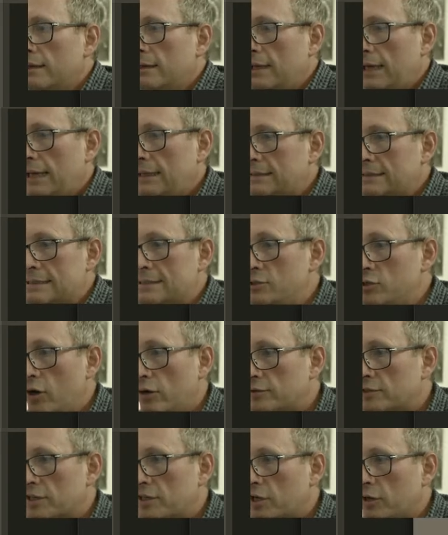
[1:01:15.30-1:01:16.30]
It's
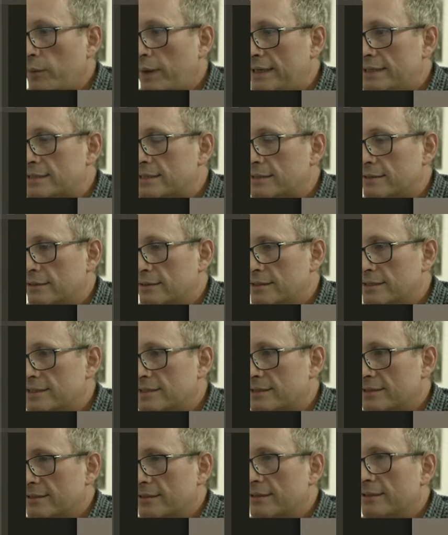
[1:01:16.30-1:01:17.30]
not a
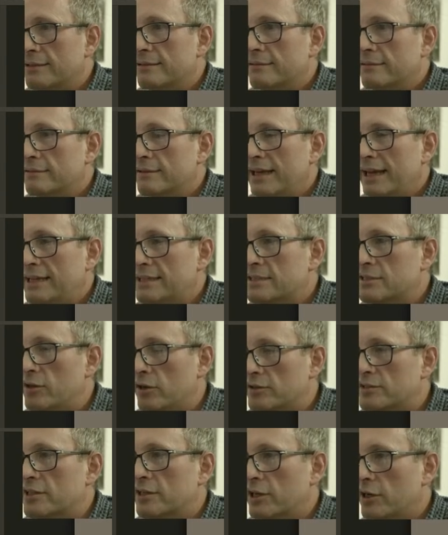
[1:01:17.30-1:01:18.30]
coincidence. It's
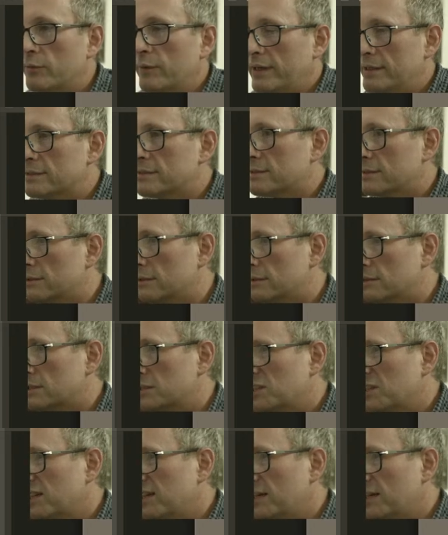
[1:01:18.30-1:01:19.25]
not a coincidence.